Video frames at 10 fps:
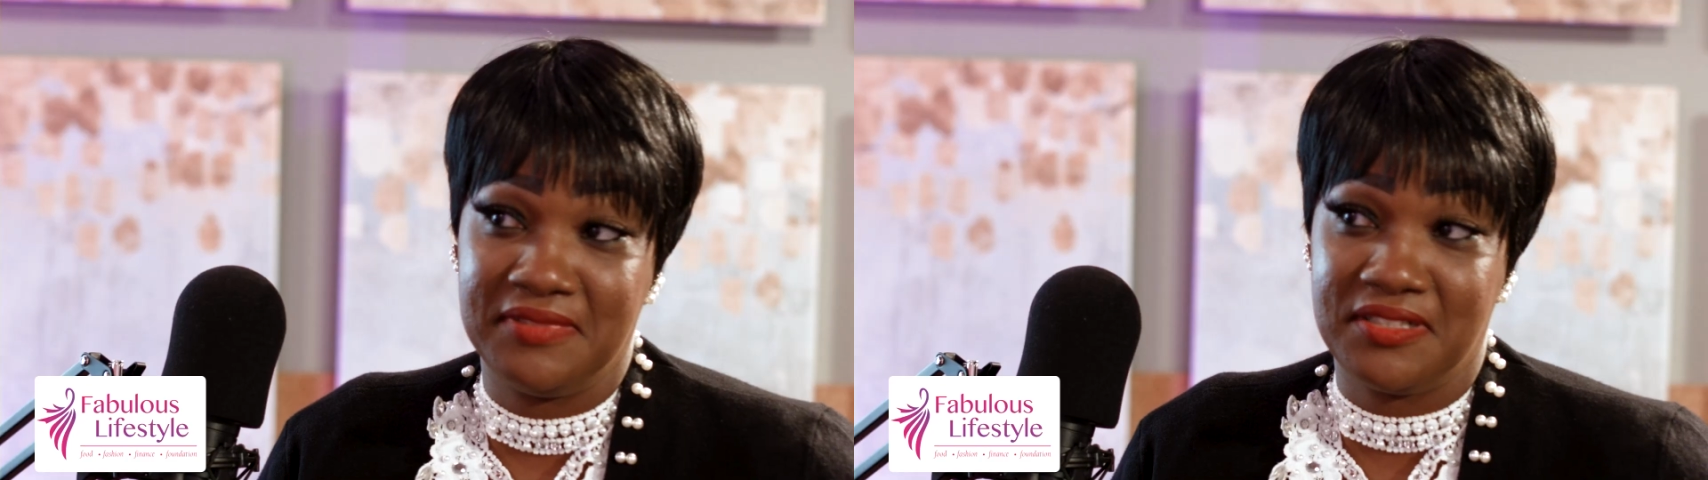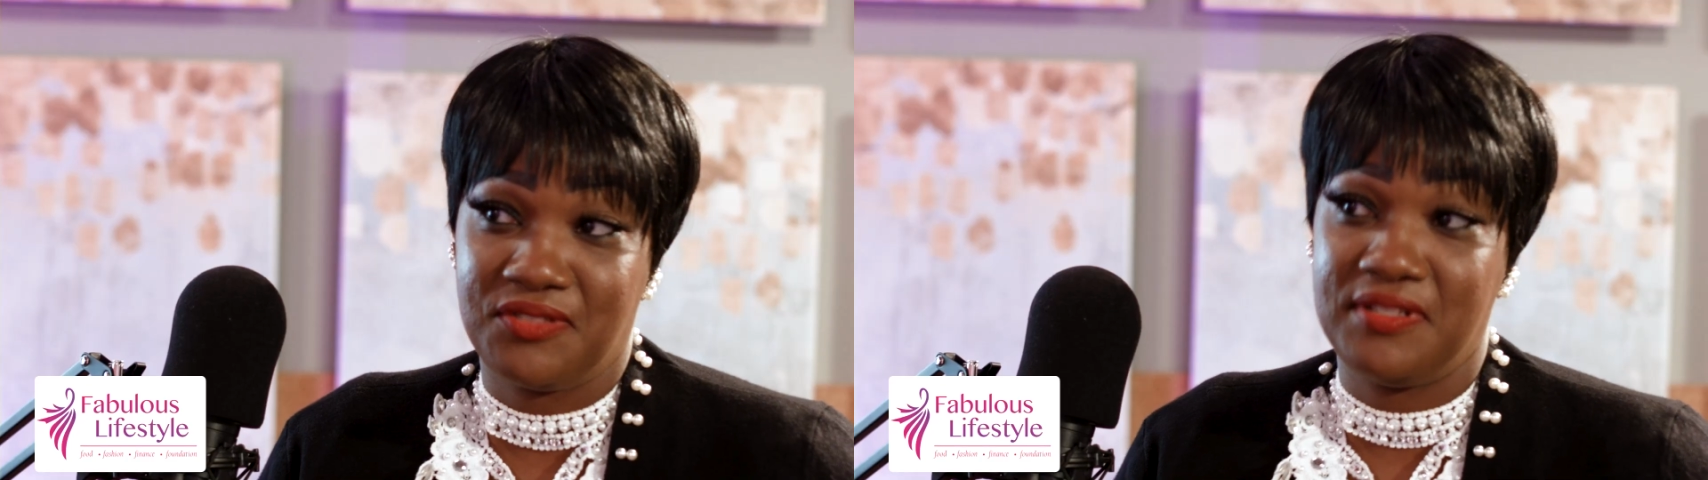
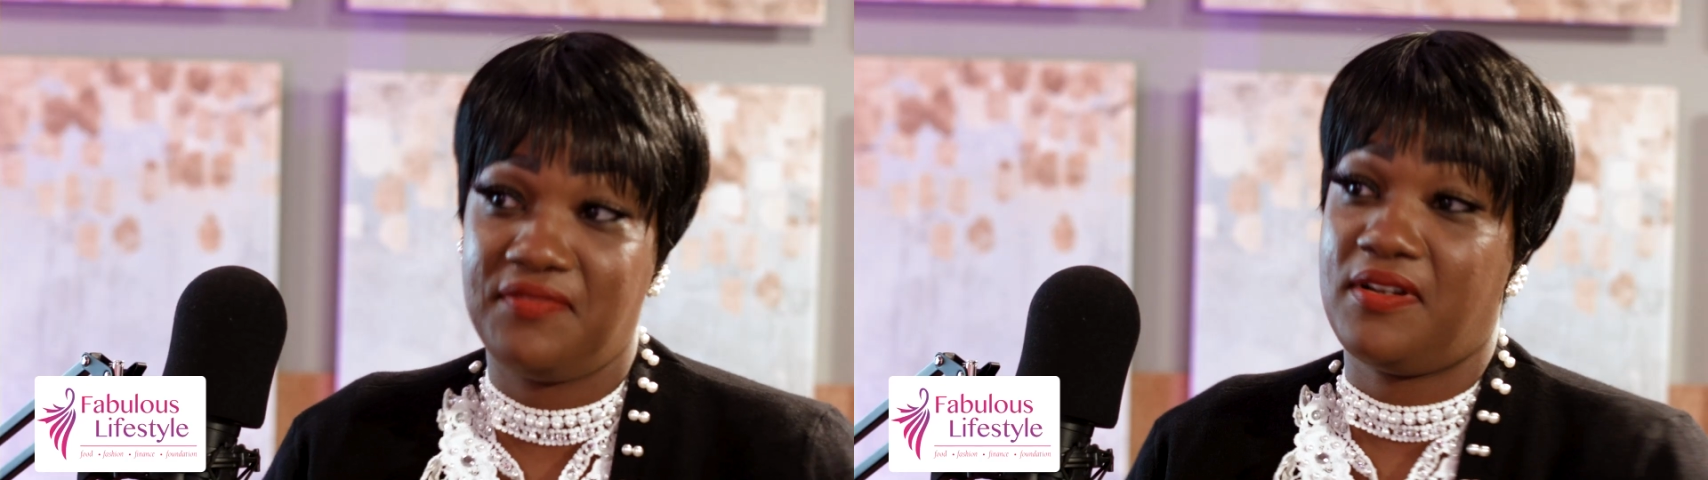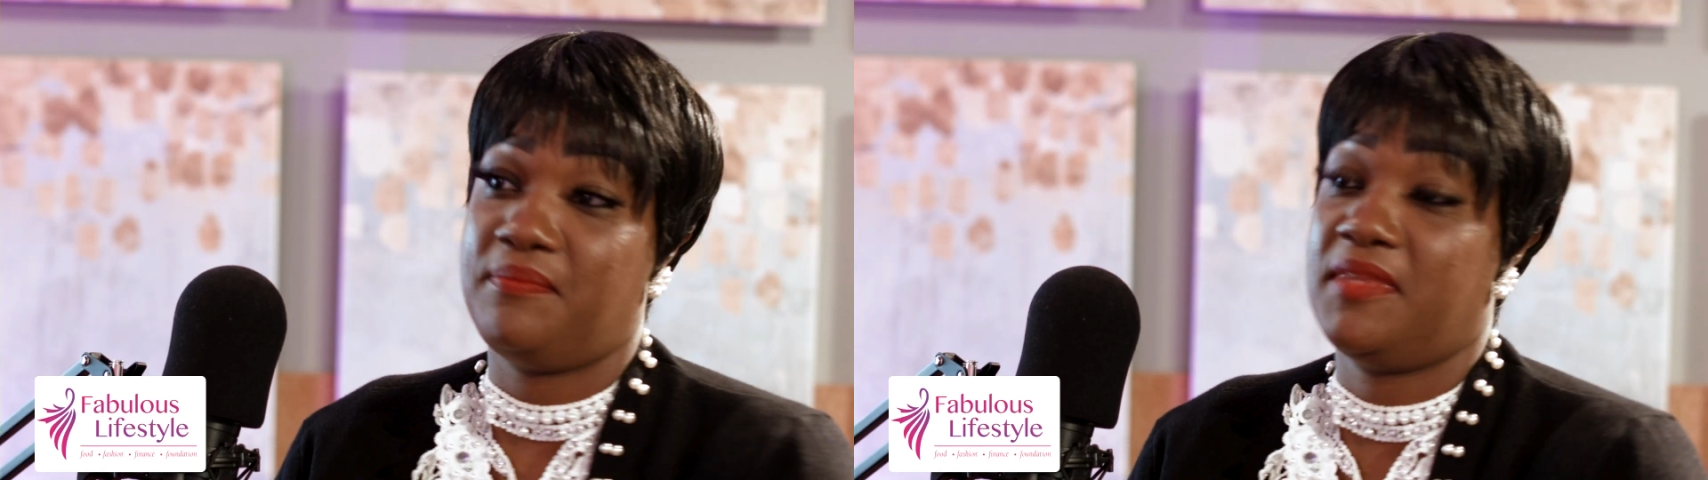the street
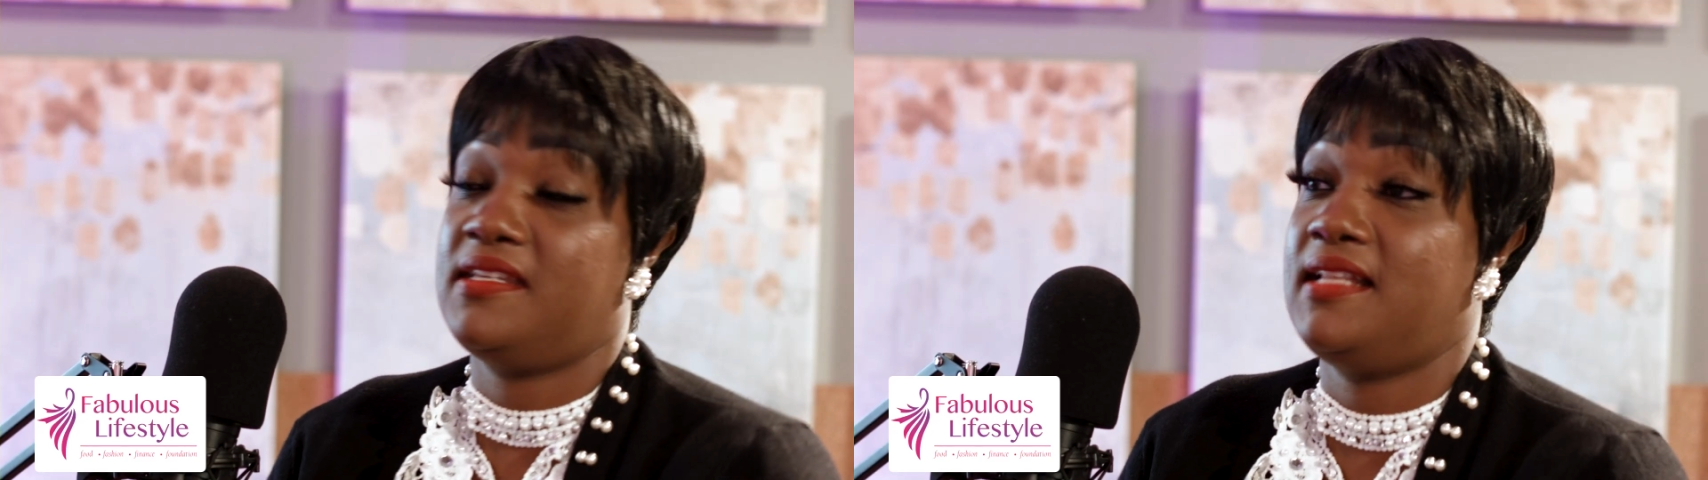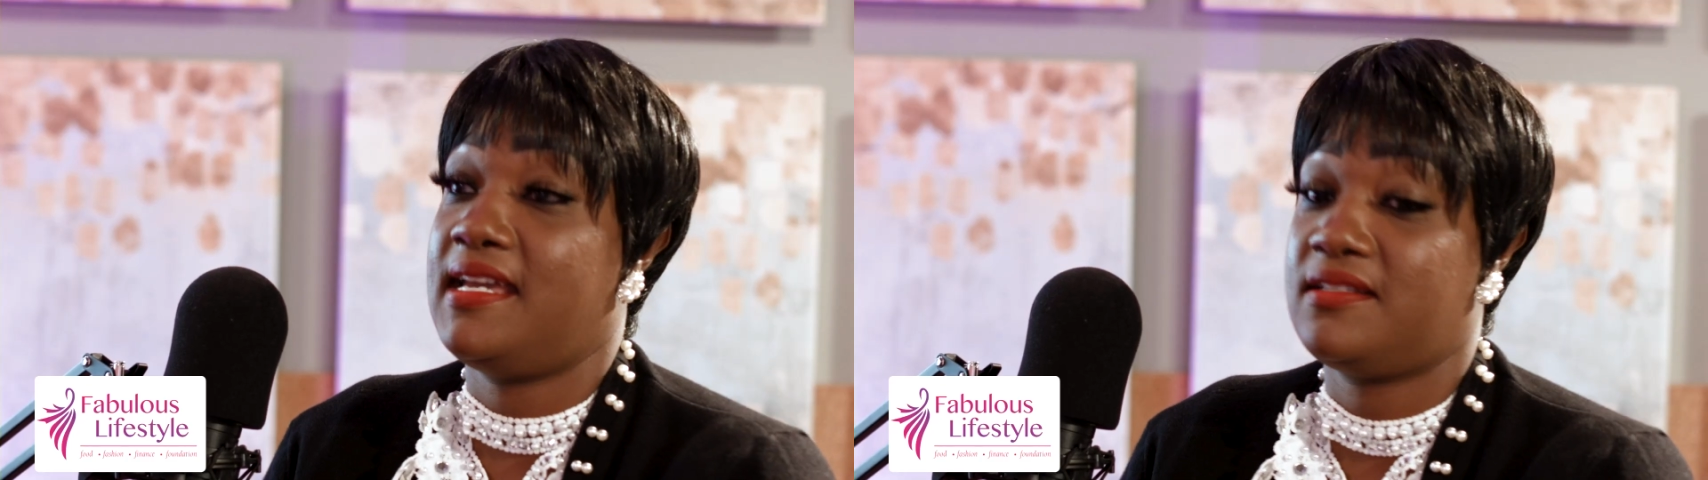from
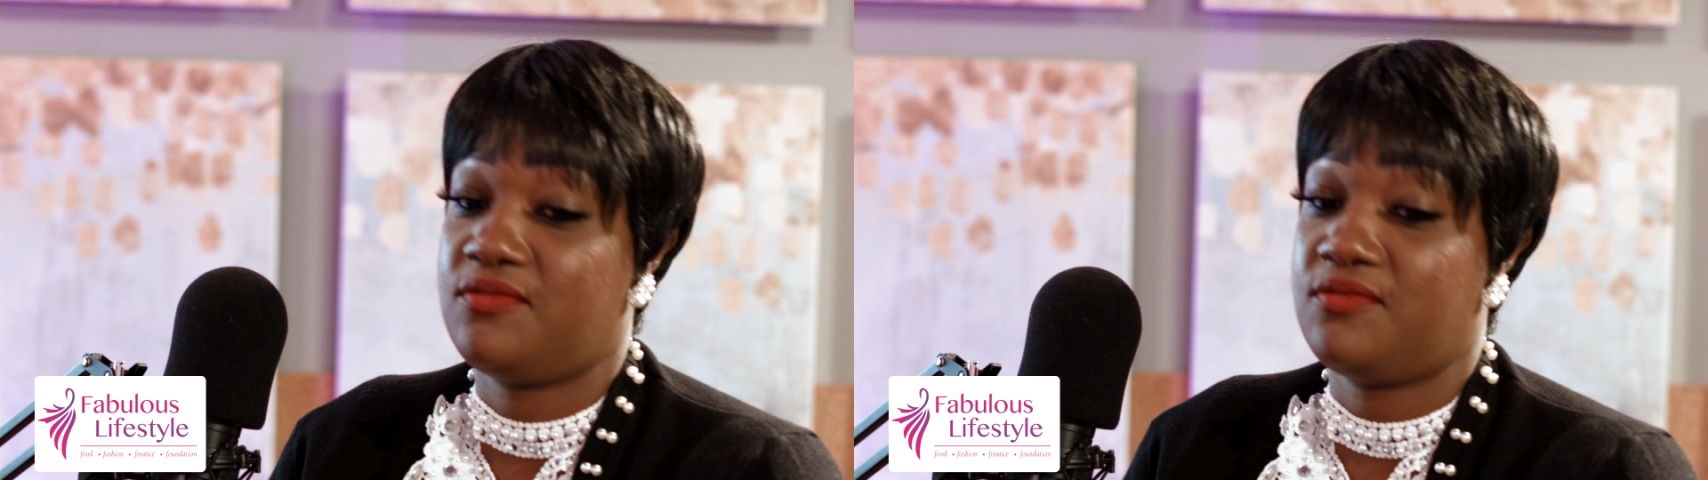the last